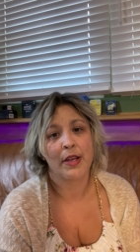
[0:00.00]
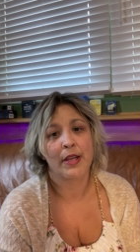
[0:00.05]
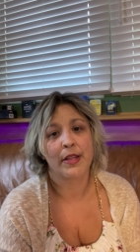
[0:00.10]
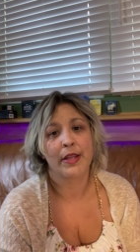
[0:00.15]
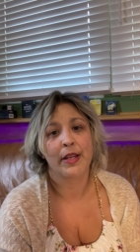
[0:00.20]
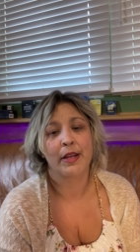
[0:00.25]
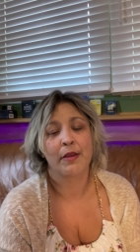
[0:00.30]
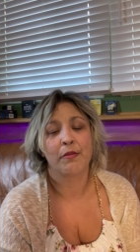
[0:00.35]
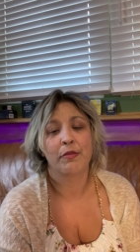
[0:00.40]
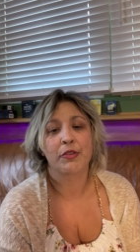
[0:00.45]
and
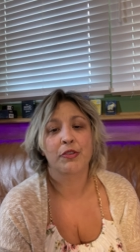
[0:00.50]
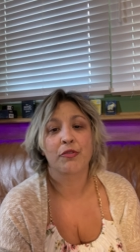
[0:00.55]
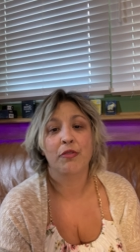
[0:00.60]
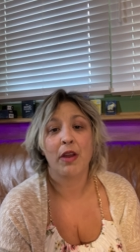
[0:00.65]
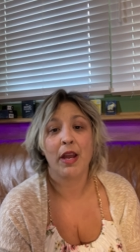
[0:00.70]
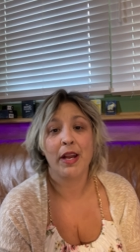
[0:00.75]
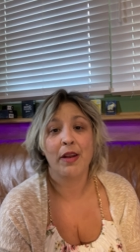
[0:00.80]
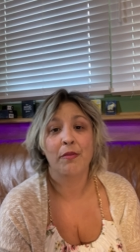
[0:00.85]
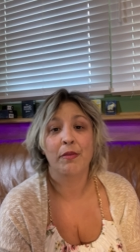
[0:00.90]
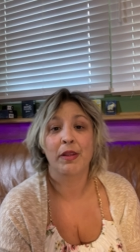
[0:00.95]
then I will
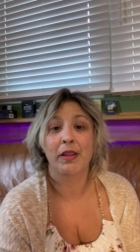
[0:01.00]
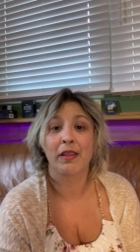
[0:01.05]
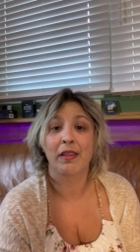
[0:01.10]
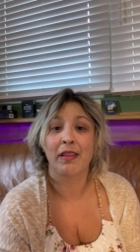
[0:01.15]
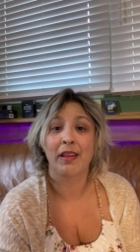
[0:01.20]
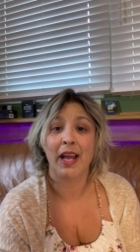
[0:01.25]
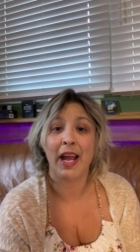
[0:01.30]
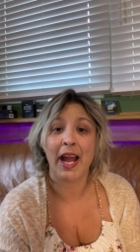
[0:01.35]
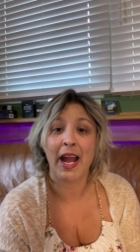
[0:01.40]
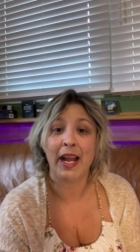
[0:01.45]
try to
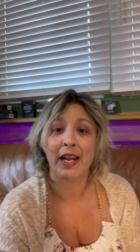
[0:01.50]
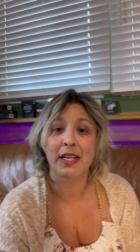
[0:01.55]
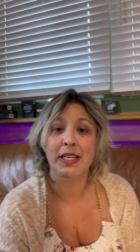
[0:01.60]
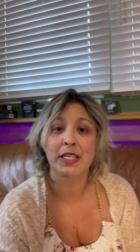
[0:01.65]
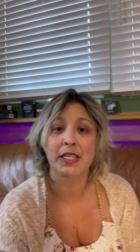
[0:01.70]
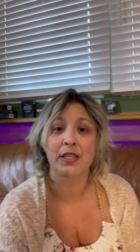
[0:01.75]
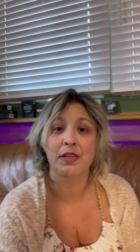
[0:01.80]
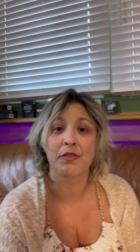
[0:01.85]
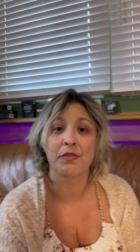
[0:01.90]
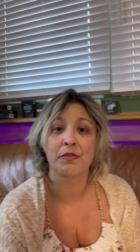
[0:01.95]

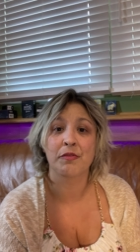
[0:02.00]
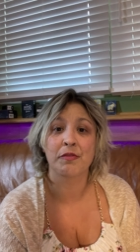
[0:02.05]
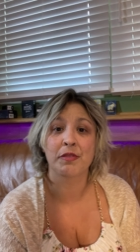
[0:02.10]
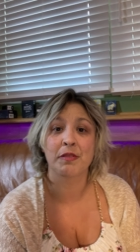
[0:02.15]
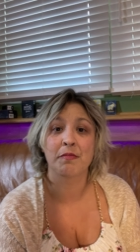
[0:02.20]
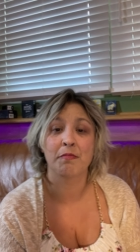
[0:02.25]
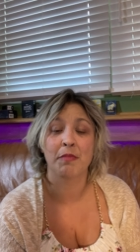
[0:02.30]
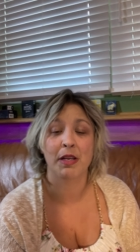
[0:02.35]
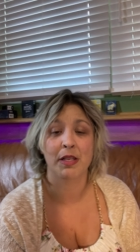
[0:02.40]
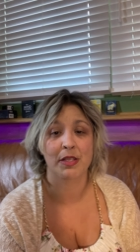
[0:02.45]
relax
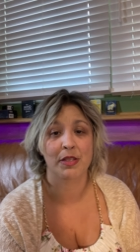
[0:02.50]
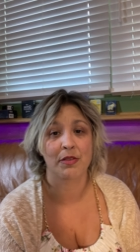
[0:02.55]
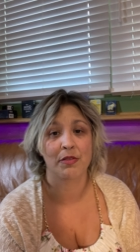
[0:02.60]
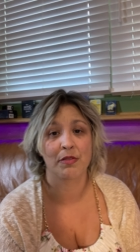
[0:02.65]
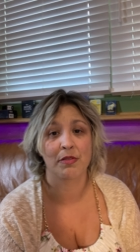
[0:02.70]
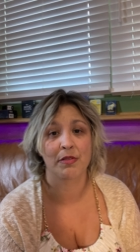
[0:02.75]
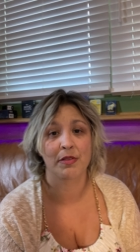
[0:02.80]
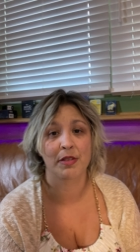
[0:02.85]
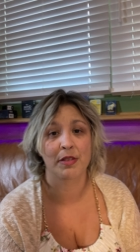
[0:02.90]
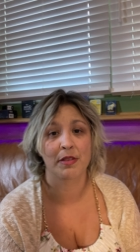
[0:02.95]
those
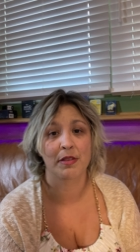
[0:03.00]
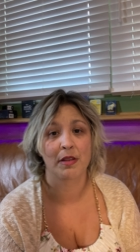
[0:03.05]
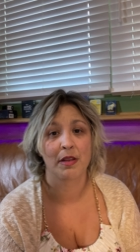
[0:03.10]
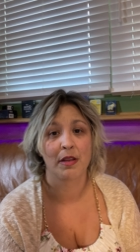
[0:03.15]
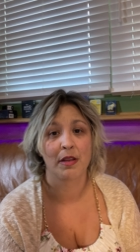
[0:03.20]
muscles.